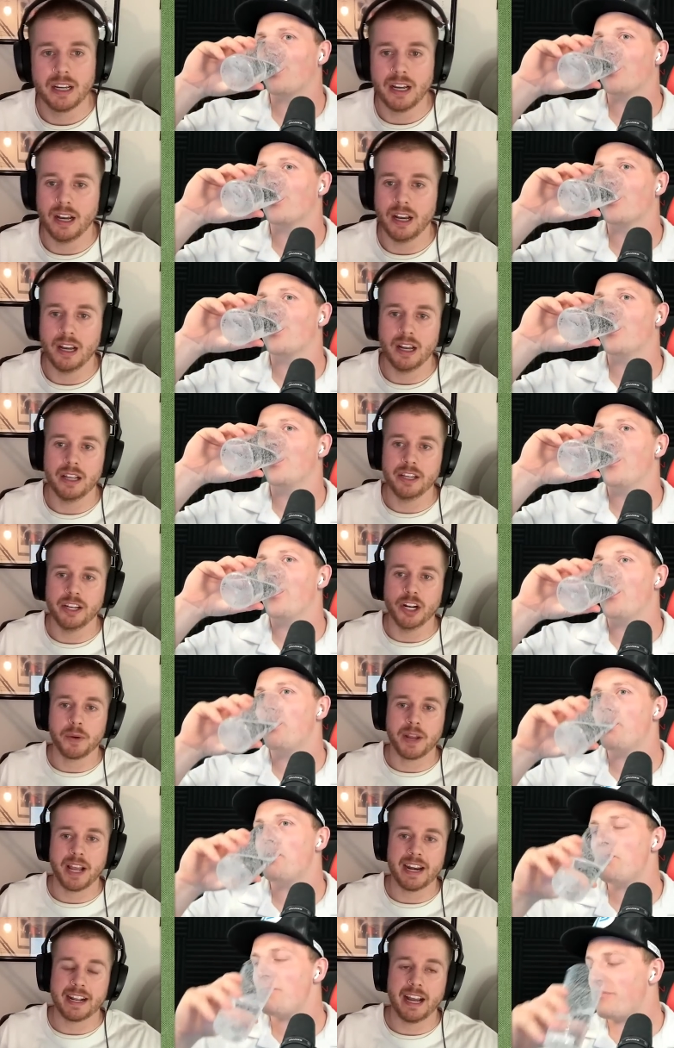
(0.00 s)
Speaker 1: uh,
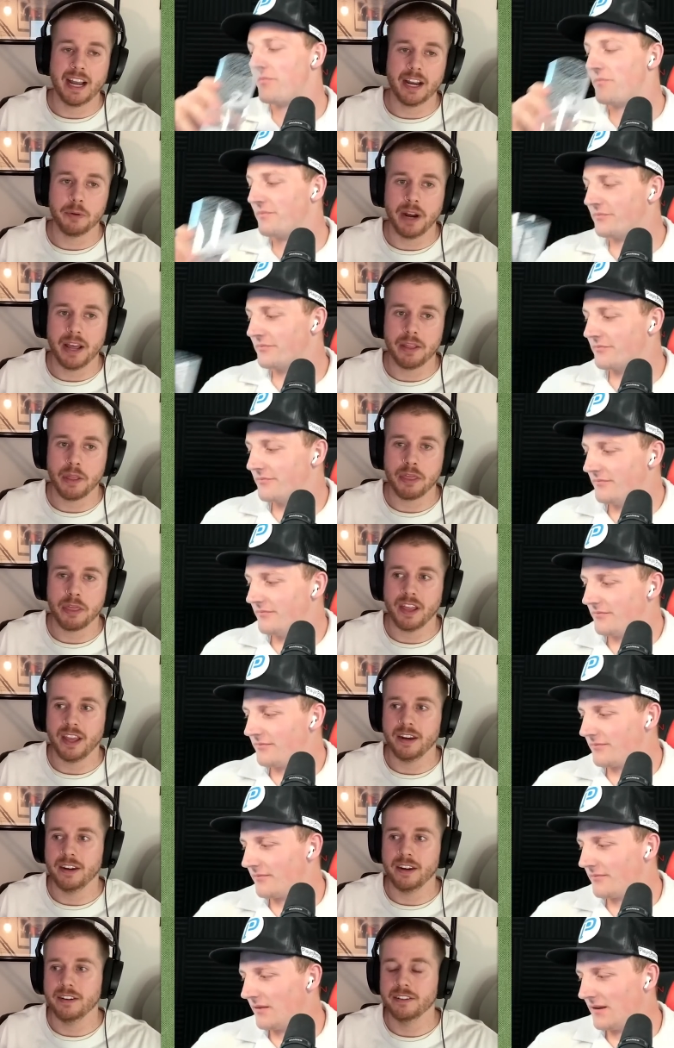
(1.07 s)
you know, kind of guy rather
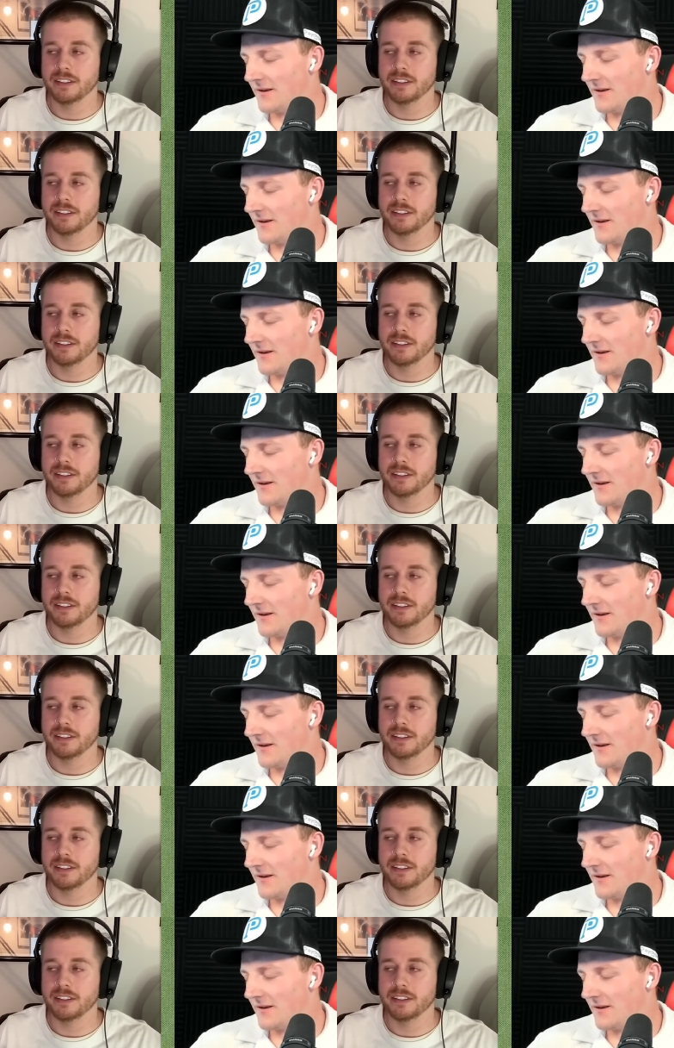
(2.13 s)
than,